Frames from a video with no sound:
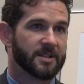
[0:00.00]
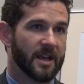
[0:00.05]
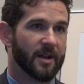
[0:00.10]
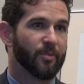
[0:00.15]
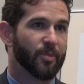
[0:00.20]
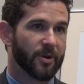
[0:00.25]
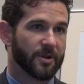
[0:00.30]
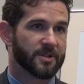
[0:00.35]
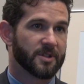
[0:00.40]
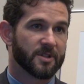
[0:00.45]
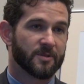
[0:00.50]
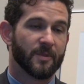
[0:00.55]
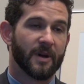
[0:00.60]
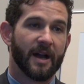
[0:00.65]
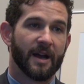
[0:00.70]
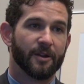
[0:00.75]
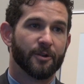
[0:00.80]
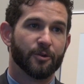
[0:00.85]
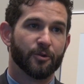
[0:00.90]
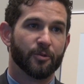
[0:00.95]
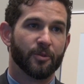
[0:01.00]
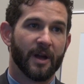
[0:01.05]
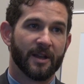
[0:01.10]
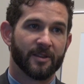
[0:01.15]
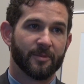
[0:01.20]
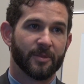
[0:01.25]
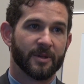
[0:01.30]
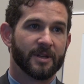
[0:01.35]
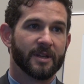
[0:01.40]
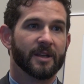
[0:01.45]
that person's mind who at
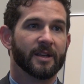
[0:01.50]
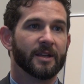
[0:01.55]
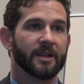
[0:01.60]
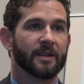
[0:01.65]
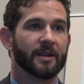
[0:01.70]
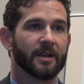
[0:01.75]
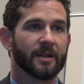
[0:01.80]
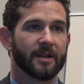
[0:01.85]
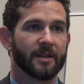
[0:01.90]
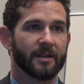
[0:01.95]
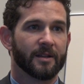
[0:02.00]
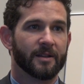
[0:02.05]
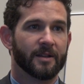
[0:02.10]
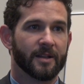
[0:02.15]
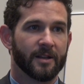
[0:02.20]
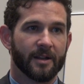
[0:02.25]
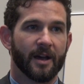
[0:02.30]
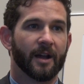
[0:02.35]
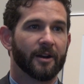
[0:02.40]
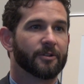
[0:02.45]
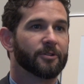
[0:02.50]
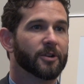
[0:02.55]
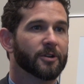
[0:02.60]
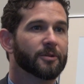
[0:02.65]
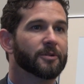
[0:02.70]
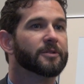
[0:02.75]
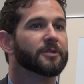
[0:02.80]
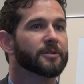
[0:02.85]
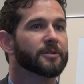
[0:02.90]
the beginning did not agree with